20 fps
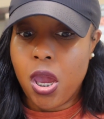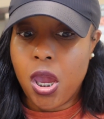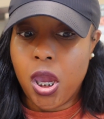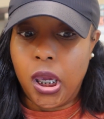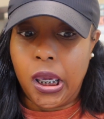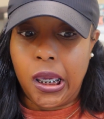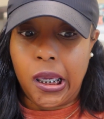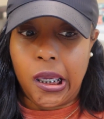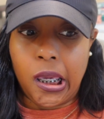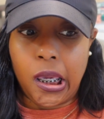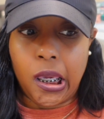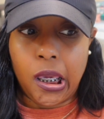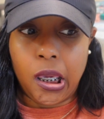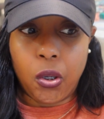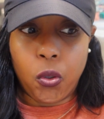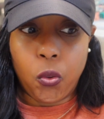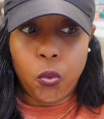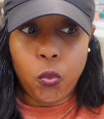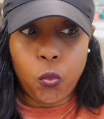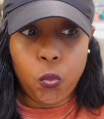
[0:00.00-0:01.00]

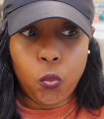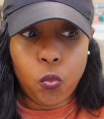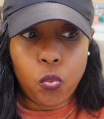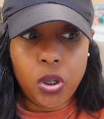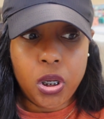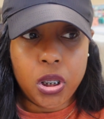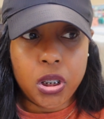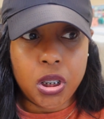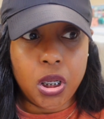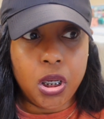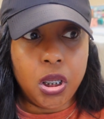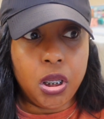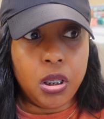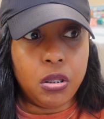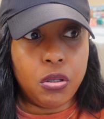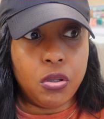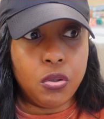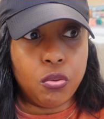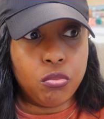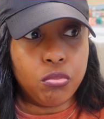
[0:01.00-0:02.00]
And what else I need to
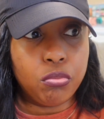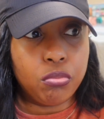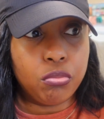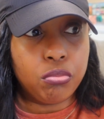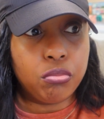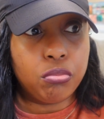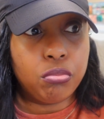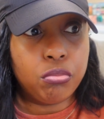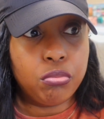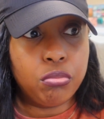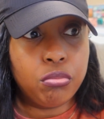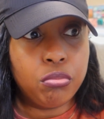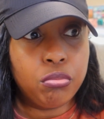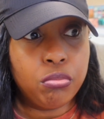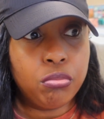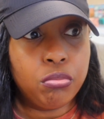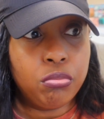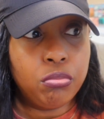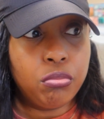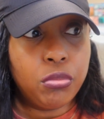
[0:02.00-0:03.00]
do?
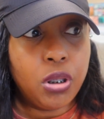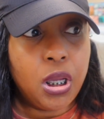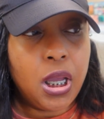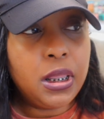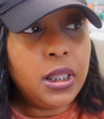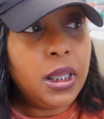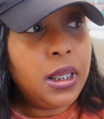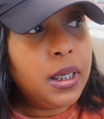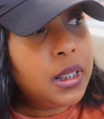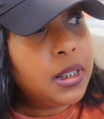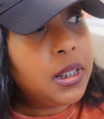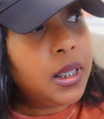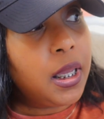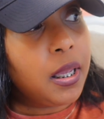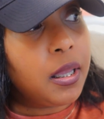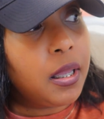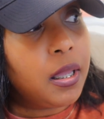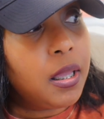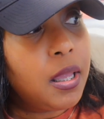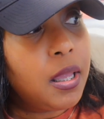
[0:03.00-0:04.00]
I think that's it.